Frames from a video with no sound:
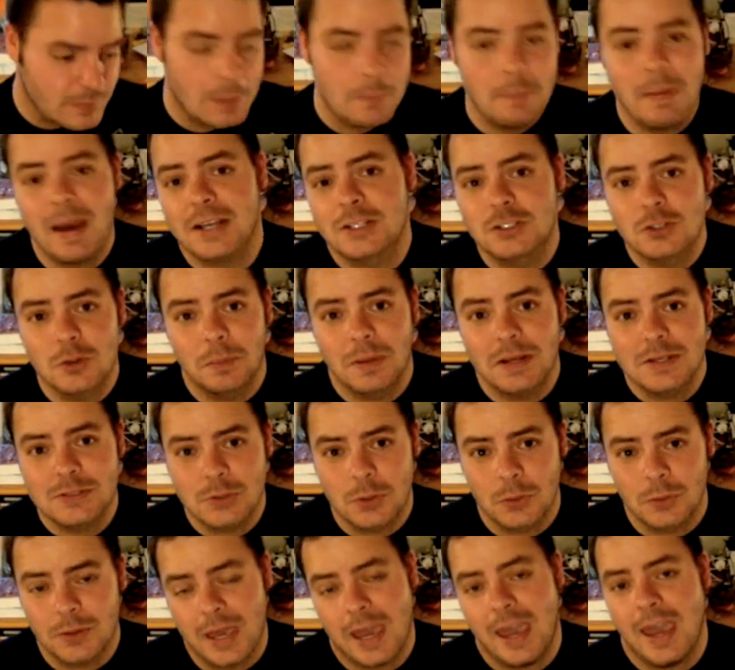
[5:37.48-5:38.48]
back to a place
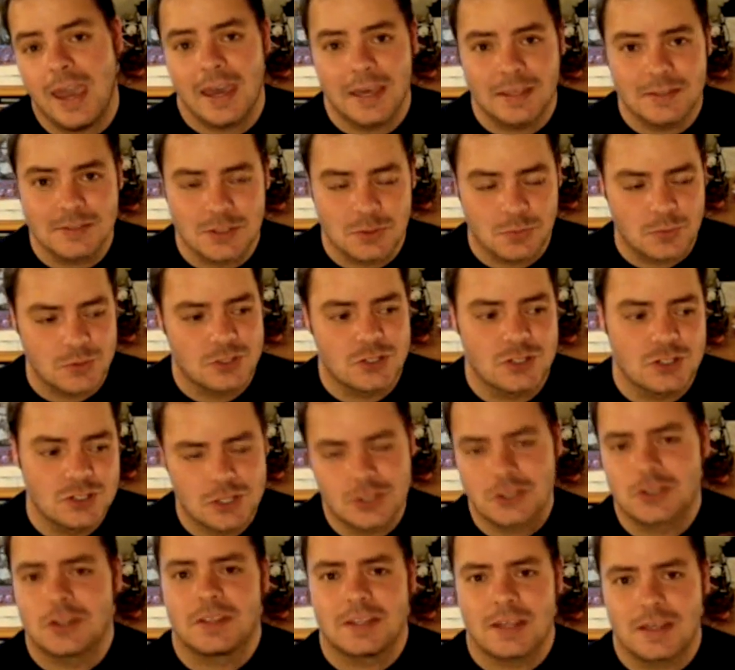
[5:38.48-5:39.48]
called Cairns, which is
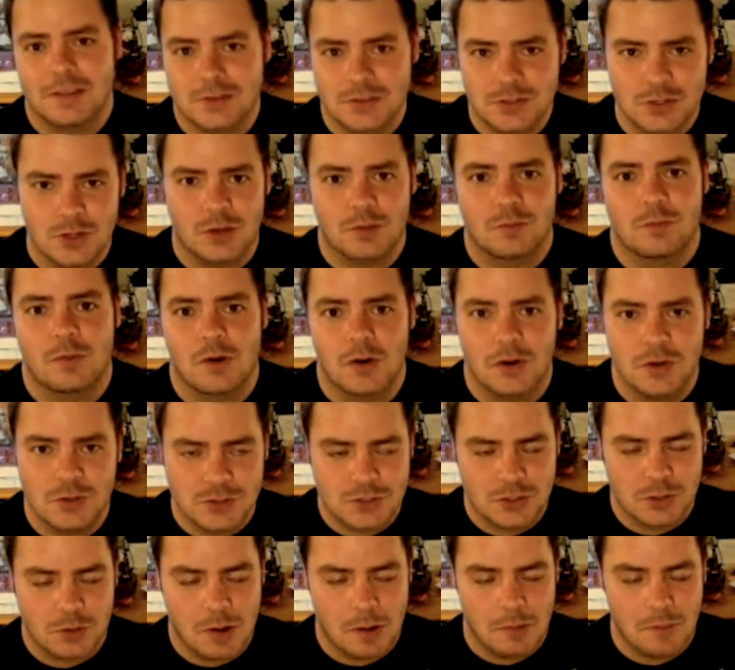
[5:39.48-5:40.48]
just on the other side of where I
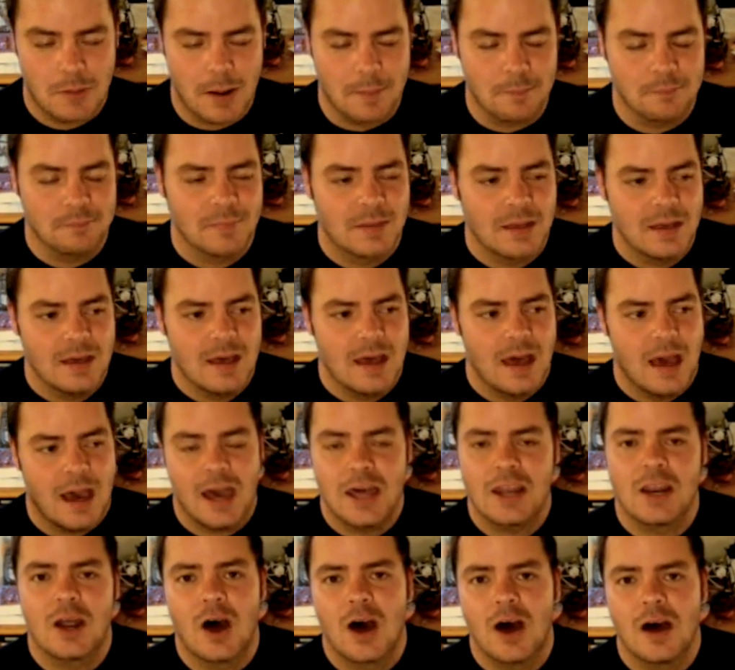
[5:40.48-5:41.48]
used to grow up.
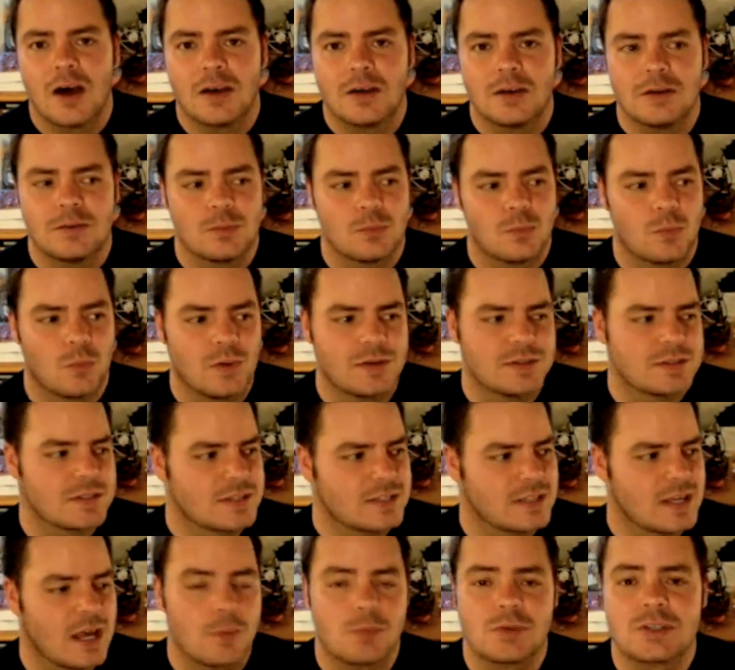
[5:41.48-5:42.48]
And I went to
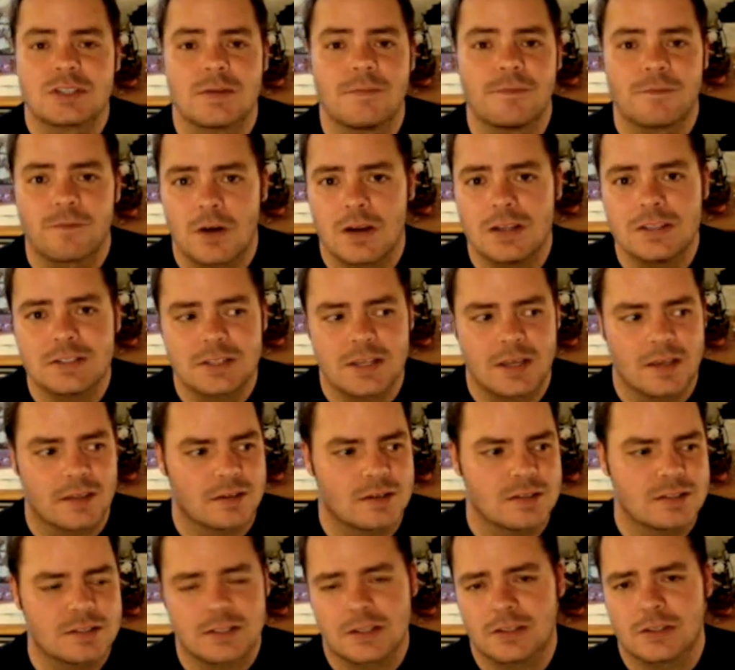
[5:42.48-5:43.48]
stay with some friends there
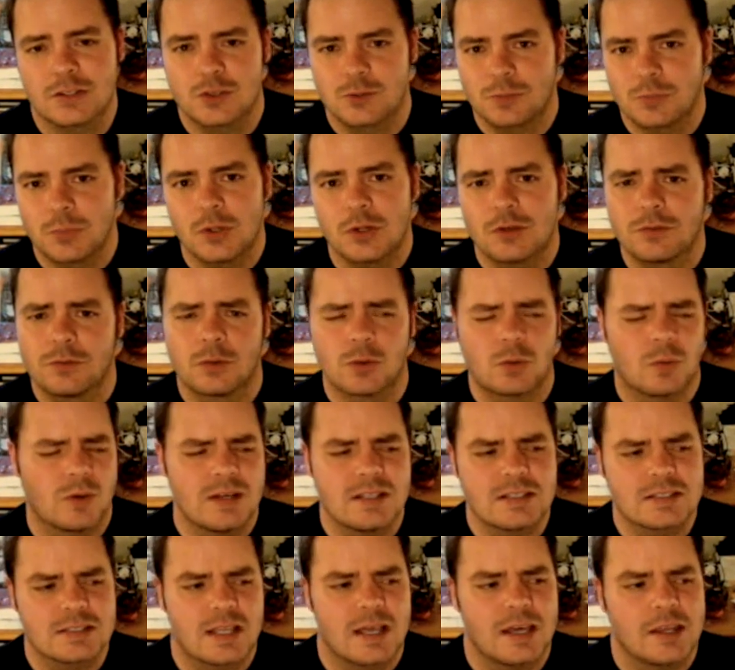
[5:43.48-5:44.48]
because they've got this beautiful
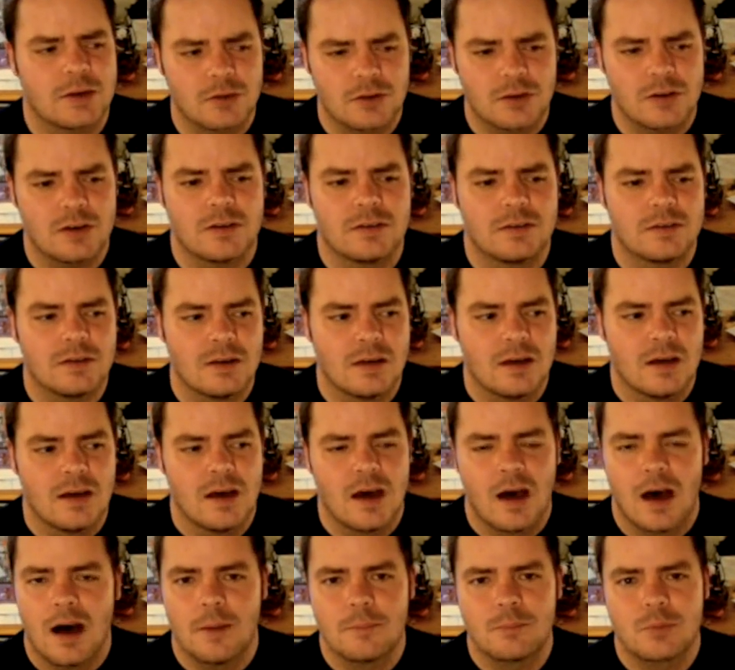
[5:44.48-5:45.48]
Queenslander and
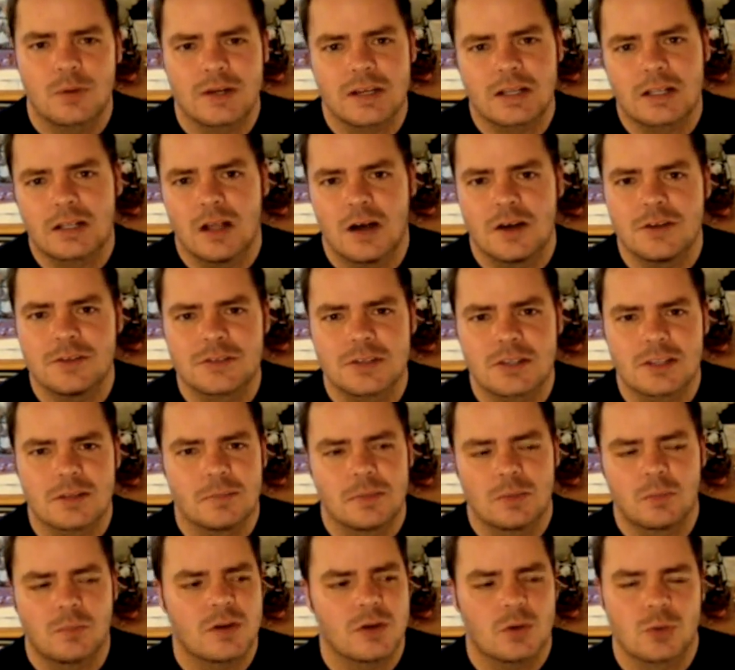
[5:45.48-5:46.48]
I'm pretty close to
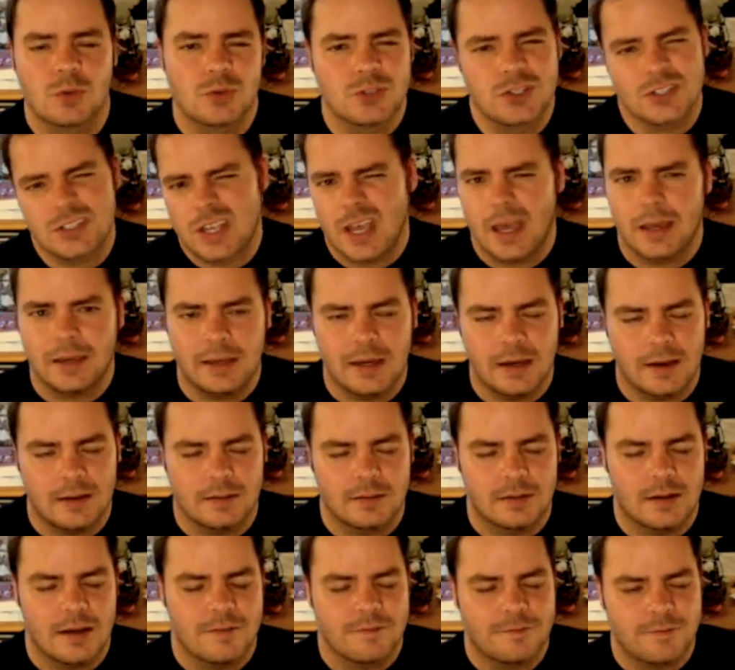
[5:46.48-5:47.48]
them, and we all just hang out
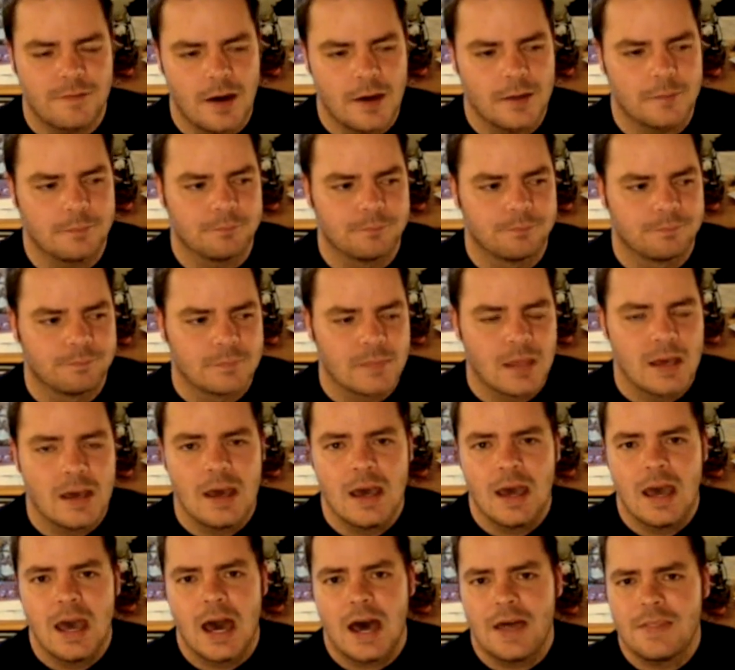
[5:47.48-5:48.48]
and have fun.
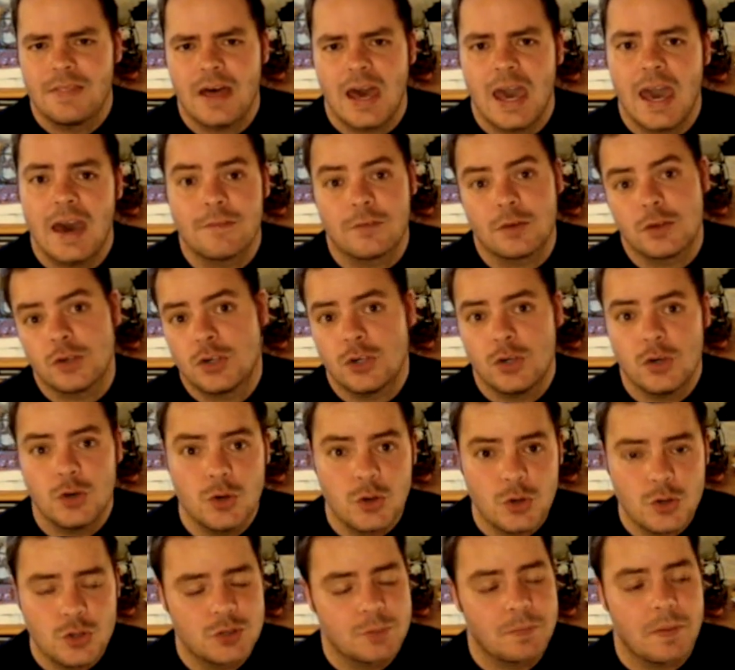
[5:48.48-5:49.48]
And they have a
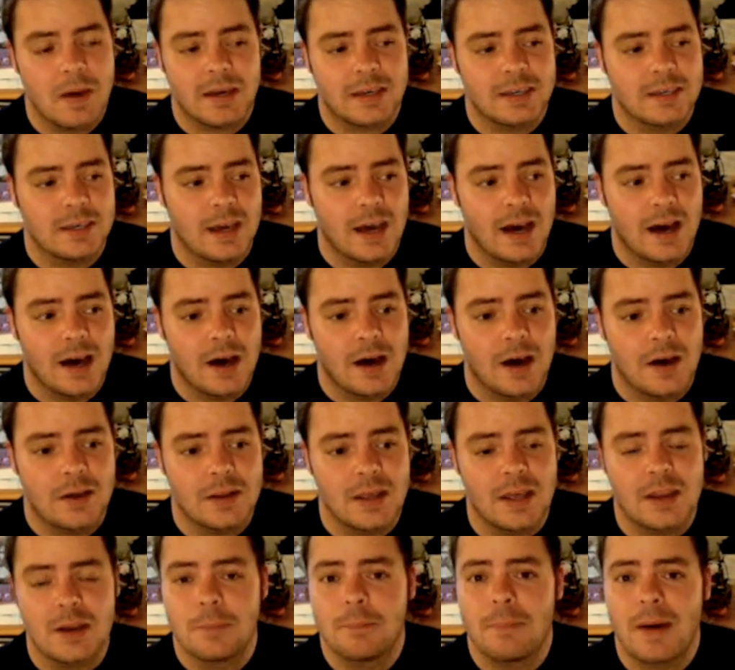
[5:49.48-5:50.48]
huge backyard
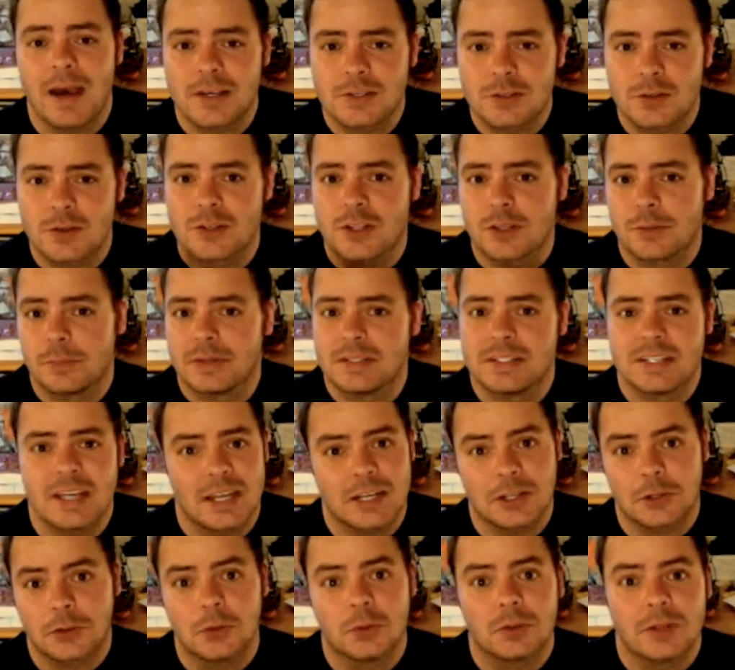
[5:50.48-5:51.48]
and it backs onto the
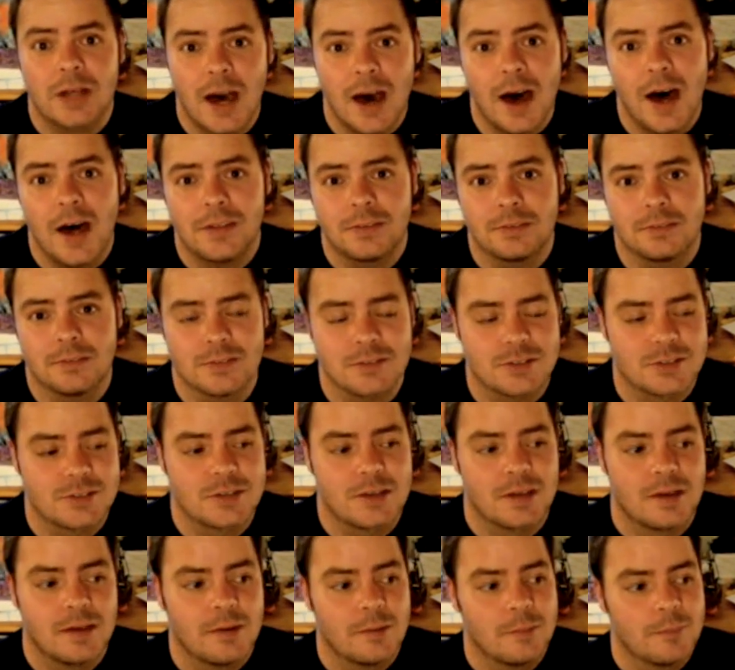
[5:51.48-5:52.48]
botanical gardens.